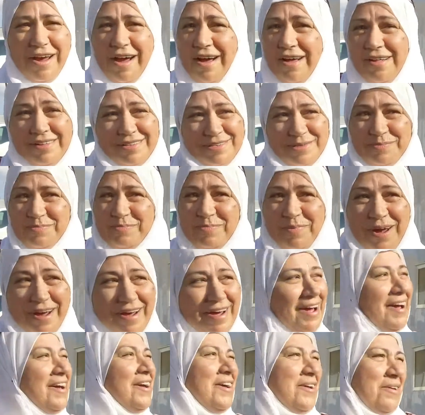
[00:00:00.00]
else but
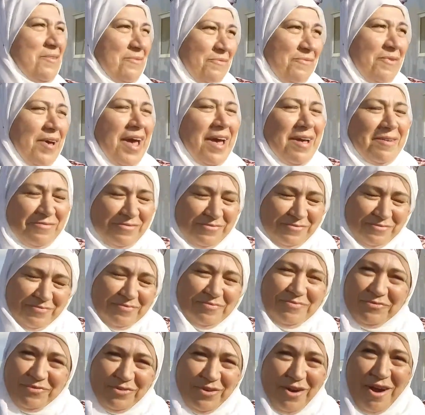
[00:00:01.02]
Fat
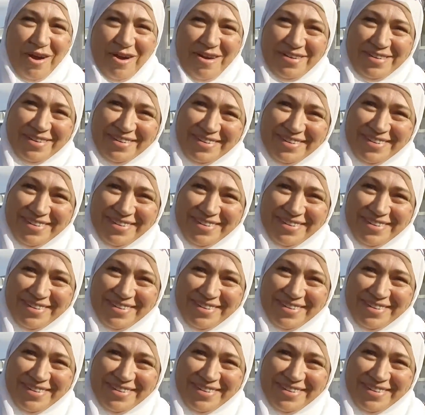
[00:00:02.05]
Frog.